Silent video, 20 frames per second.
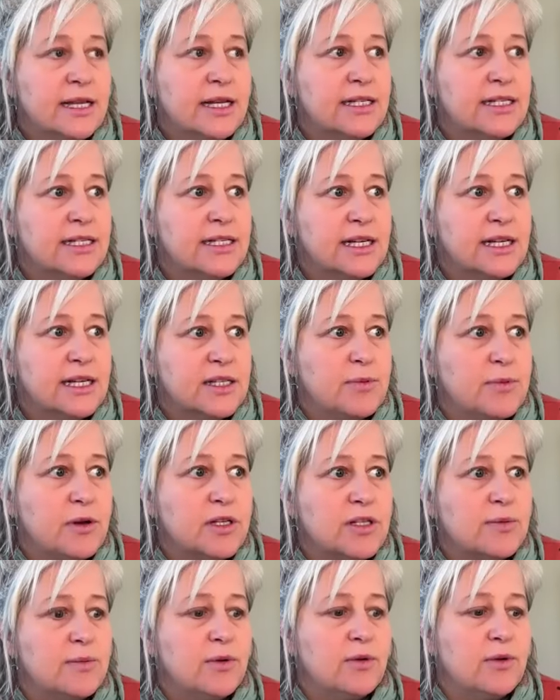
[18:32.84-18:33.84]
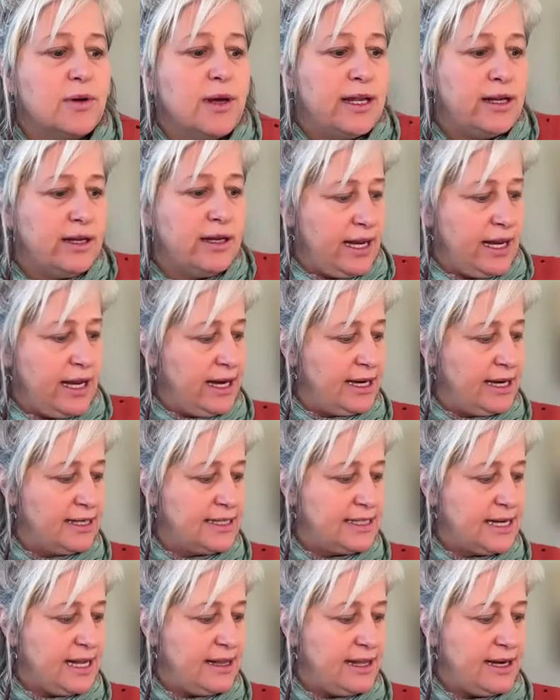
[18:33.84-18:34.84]
holistic as possible, and
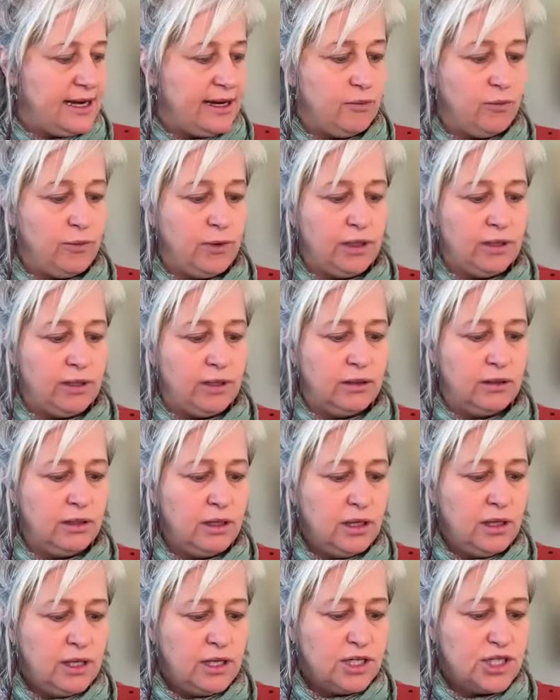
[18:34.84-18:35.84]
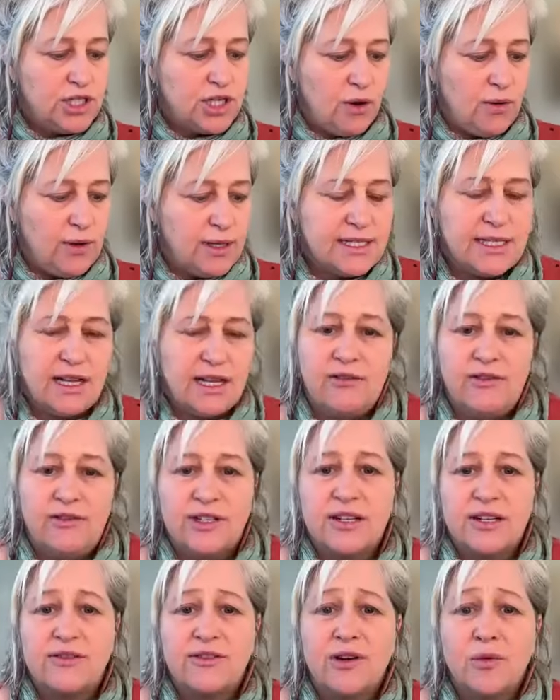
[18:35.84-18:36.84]
understand that it will show itself
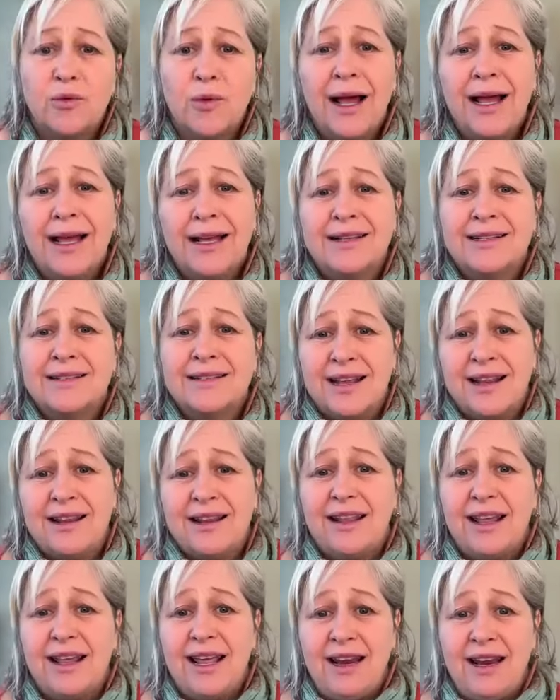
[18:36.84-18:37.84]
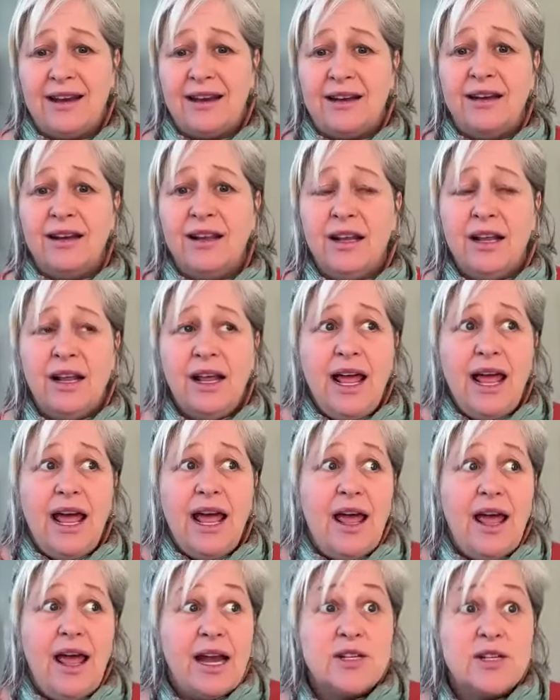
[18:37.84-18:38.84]
in different ways, and
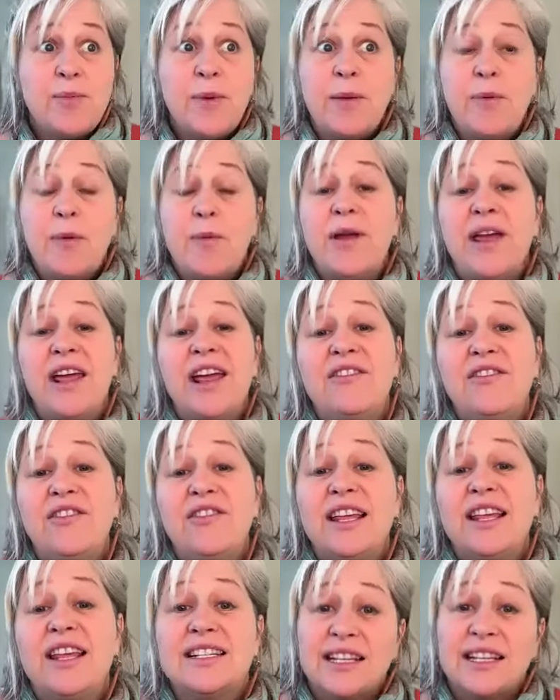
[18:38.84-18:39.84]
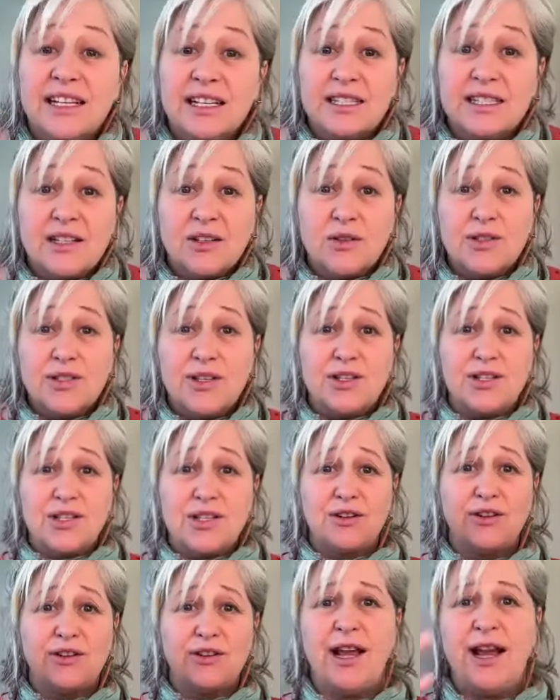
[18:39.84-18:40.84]
to be prepared for these things, and also
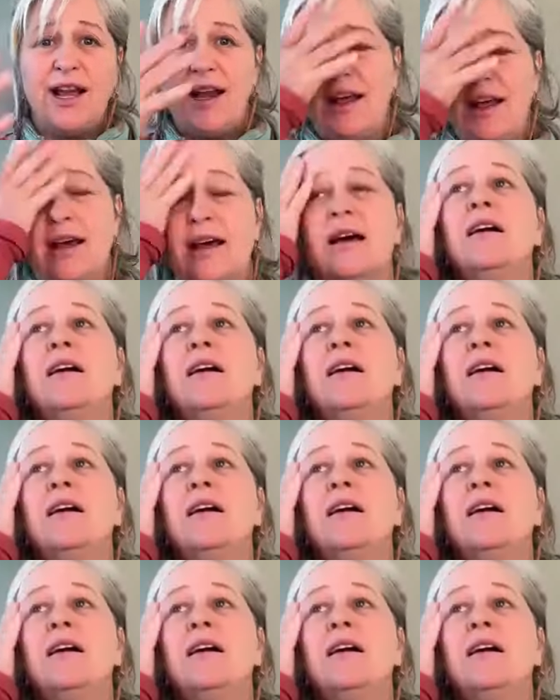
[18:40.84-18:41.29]
to create